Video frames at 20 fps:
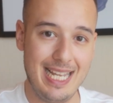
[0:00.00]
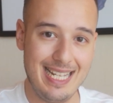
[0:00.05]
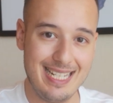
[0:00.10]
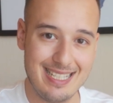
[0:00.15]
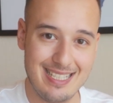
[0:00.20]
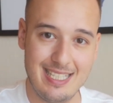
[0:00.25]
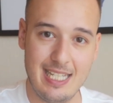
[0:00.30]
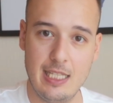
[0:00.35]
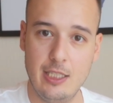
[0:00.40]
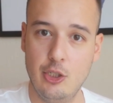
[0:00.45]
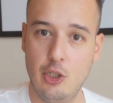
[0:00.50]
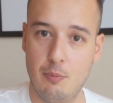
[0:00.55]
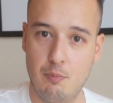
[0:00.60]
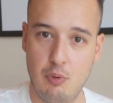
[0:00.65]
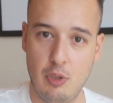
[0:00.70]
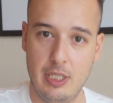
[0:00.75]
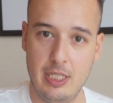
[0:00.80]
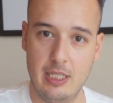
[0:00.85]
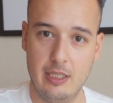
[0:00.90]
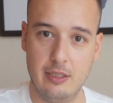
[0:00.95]
sell your
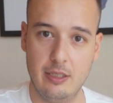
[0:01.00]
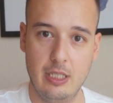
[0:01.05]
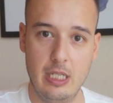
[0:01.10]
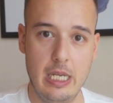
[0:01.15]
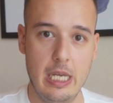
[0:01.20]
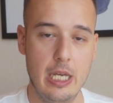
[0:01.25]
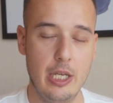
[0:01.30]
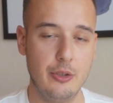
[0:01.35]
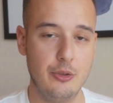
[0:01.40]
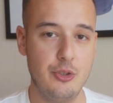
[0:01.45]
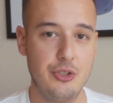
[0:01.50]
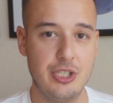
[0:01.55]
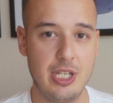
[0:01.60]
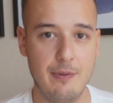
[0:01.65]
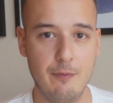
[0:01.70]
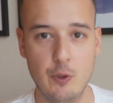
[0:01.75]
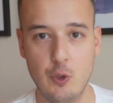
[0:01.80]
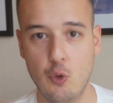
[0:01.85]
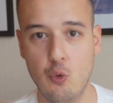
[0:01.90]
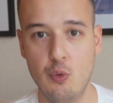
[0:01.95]
product to
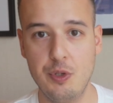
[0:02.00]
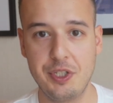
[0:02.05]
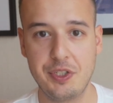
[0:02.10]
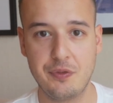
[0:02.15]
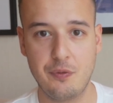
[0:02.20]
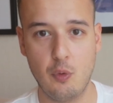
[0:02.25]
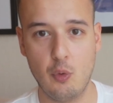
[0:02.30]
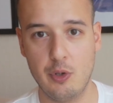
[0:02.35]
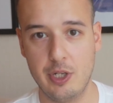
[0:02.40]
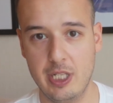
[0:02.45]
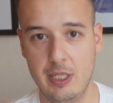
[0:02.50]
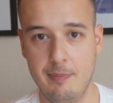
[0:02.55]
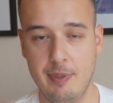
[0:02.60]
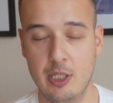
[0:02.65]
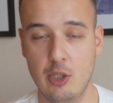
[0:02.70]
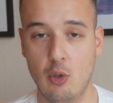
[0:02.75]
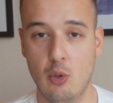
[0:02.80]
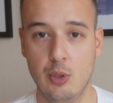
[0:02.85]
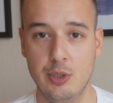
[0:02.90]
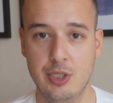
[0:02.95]
someone who is 40,
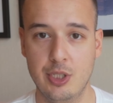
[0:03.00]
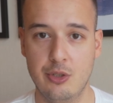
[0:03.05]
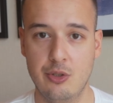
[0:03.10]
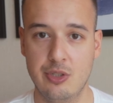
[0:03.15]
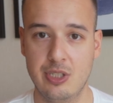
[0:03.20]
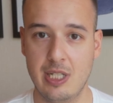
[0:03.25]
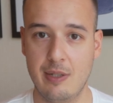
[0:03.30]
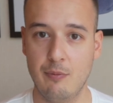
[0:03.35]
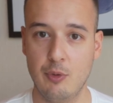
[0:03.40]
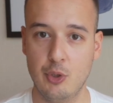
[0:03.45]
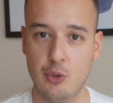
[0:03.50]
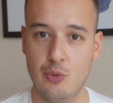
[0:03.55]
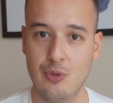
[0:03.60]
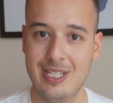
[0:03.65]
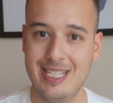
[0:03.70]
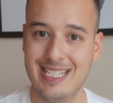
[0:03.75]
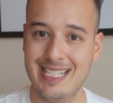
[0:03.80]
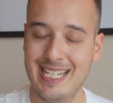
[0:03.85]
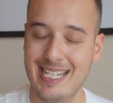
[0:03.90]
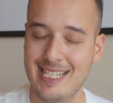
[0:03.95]
but also to someone who
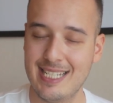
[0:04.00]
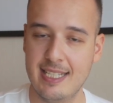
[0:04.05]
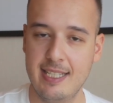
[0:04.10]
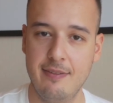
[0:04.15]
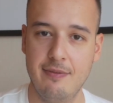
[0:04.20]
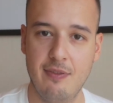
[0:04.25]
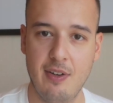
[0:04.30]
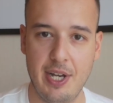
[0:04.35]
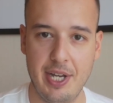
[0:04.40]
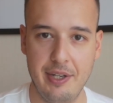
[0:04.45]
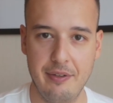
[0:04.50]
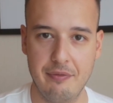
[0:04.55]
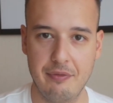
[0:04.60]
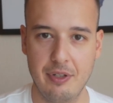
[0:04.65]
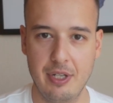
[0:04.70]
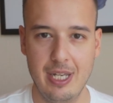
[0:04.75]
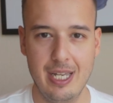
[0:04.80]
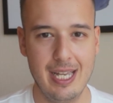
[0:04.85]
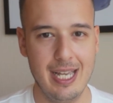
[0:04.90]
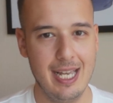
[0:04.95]
is 65.
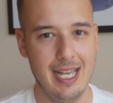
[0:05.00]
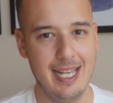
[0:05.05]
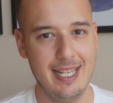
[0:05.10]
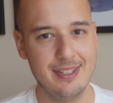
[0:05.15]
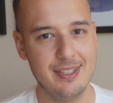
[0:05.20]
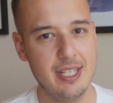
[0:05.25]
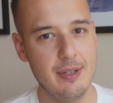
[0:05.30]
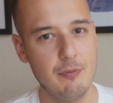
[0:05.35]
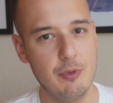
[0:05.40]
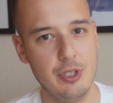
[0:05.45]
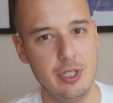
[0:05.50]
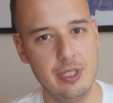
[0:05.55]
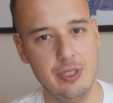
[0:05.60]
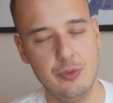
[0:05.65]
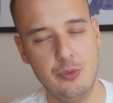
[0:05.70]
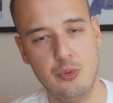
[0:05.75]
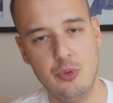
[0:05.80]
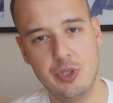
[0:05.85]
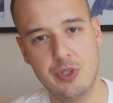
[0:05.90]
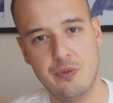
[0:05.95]
And someone
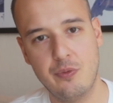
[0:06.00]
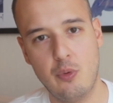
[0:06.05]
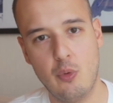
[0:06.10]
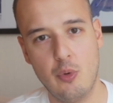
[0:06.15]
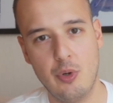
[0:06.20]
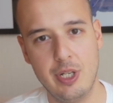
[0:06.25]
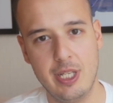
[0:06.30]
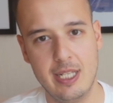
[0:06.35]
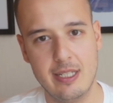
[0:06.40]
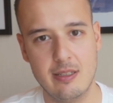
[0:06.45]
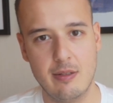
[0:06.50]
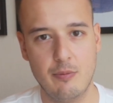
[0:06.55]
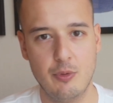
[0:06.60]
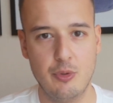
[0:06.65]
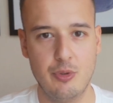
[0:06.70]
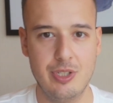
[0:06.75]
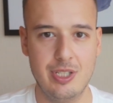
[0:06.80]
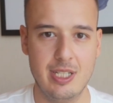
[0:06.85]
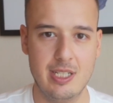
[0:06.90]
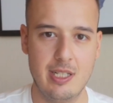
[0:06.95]
who is 40 and someone
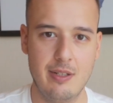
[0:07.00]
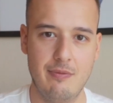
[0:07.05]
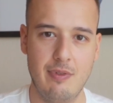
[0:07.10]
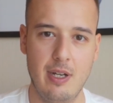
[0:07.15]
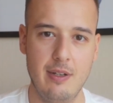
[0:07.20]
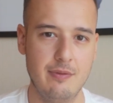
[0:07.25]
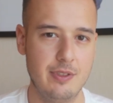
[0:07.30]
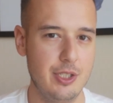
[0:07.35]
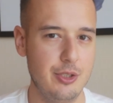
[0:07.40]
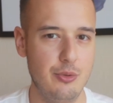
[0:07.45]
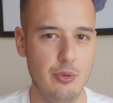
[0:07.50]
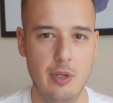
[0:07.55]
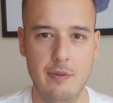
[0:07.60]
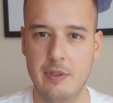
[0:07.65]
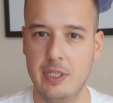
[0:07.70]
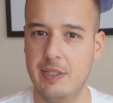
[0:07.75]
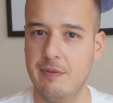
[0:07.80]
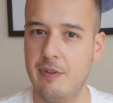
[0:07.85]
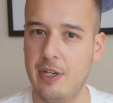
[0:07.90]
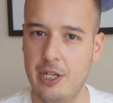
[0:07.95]
who is 65, they do have
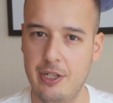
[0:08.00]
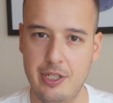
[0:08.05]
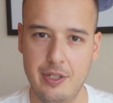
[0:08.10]
a very